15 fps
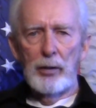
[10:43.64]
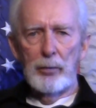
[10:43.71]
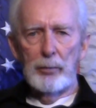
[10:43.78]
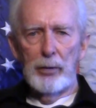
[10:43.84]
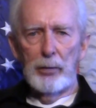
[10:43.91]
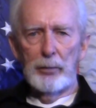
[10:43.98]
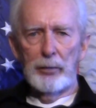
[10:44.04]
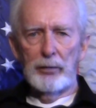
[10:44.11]
The
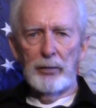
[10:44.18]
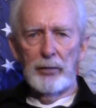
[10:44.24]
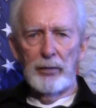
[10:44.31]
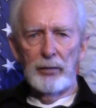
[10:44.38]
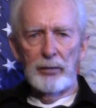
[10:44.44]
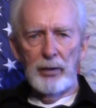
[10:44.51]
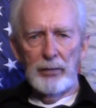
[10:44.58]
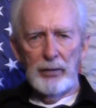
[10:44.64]
purpose of
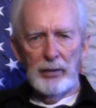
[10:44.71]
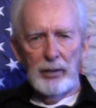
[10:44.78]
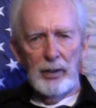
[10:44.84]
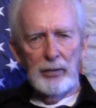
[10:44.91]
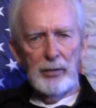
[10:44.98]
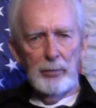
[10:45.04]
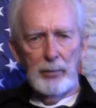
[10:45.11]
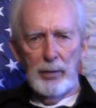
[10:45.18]
the
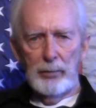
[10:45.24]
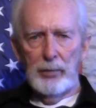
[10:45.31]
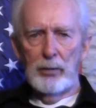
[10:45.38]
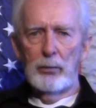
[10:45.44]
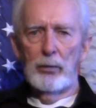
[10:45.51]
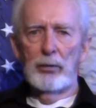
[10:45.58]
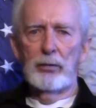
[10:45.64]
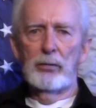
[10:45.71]
17th
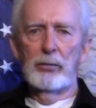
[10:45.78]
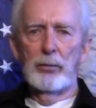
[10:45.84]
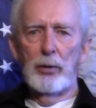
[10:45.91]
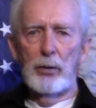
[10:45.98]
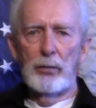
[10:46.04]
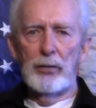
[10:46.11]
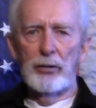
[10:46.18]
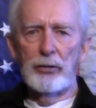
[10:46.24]
Amendment was to
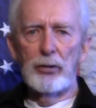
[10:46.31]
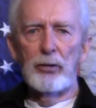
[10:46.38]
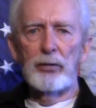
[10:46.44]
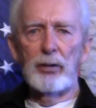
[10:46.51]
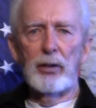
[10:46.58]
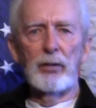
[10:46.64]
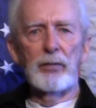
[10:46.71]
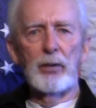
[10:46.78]
remove the
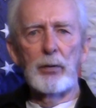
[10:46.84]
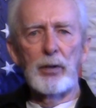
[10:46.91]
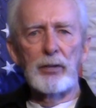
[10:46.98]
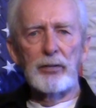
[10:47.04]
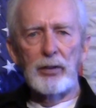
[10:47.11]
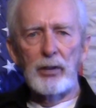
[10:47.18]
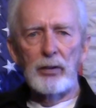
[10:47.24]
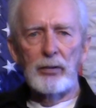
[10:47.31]
choosing of
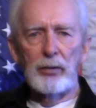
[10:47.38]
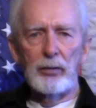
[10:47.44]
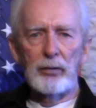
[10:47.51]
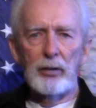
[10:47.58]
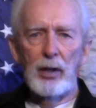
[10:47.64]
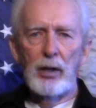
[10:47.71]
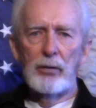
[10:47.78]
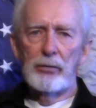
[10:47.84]
U.S.
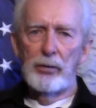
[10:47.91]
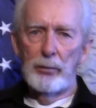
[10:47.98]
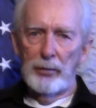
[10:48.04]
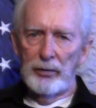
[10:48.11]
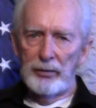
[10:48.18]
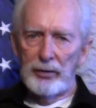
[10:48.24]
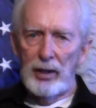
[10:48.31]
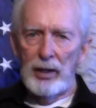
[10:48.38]
senators
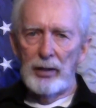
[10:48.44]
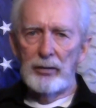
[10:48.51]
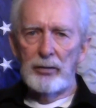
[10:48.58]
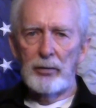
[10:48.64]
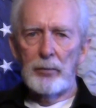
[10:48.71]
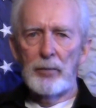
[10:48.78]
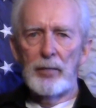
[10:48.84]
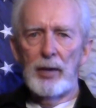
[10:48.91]
from the
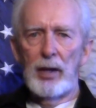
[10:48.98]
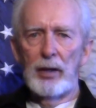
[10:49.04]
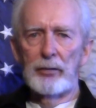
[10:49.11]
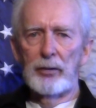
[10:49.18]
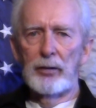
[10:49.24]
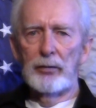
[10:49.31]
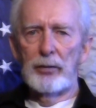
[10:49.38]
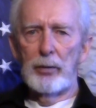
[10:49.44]
states
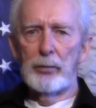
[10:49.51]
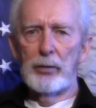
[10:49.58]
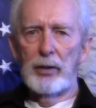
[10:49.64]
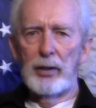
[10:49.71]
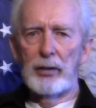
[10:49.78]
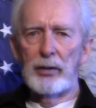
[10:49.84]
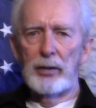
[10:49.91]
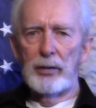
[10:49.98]
as a
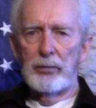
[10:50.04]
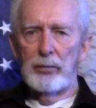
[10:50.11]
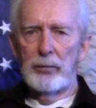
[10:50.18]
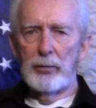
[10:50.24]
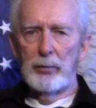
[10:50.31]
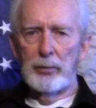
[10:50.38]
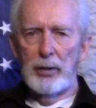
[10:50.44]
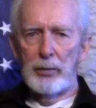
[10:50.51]
separate entity
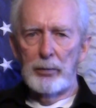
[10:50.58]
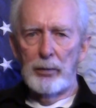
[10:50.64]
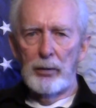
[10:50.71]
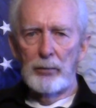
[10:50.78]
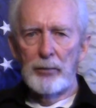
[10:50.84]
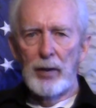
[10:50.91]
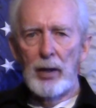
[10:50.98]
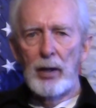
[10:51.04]
from the
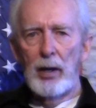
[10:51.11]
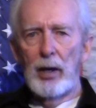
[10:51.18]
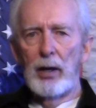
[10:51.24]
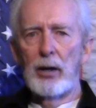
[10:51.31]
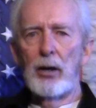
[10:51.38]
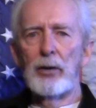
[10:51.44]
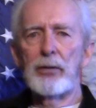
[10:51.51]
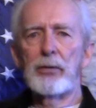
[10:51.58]
people
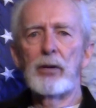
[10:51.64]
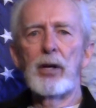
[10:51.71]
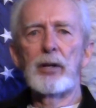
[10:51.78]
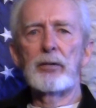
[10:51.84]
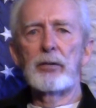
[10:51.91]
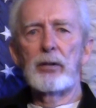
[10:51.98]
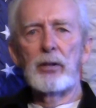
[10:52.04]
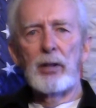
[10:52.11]
and
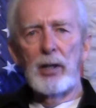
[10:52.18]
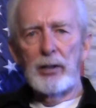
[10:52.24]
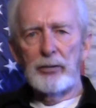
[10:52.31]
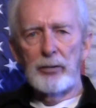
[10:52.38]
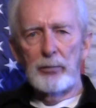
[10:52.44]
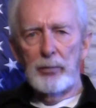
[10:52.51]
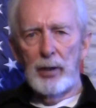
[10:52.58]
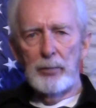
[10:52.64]
authorize their
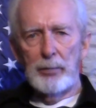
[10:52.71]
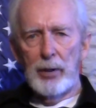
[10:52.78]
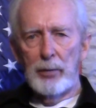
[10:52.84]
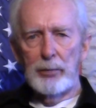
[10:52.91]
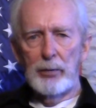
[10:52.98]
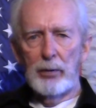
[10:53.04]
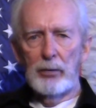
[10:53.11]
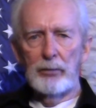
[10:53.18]
election by
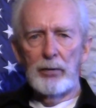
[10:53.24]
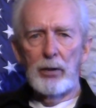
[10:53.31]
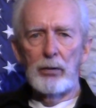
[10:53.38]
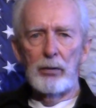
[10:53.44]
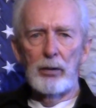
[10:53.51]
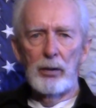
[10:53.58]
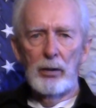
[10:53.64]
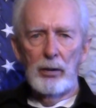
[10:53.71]
popular
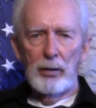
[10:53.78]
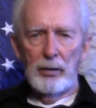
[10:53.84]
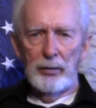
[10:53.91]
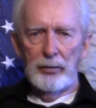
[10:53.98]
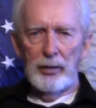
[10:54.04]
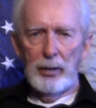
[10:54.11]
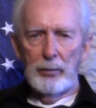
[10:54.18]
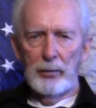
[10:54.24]
vote,
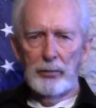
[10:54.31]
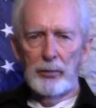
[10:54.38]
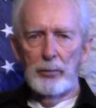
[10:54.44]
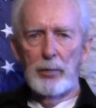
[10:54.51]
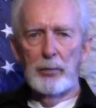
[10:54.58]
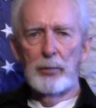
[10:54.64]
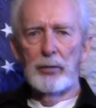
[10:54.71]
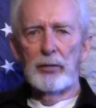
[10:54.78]
the same as
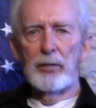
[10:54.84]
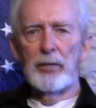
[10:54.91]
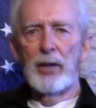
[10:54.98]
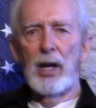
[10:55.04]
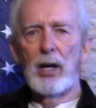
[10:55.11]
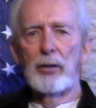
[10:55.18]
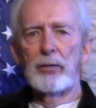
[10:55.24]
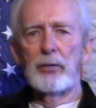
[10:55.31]
for members of
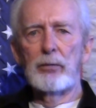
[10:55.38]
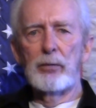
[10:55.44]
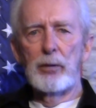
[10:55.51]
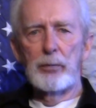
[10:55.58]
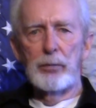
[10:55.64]
the House of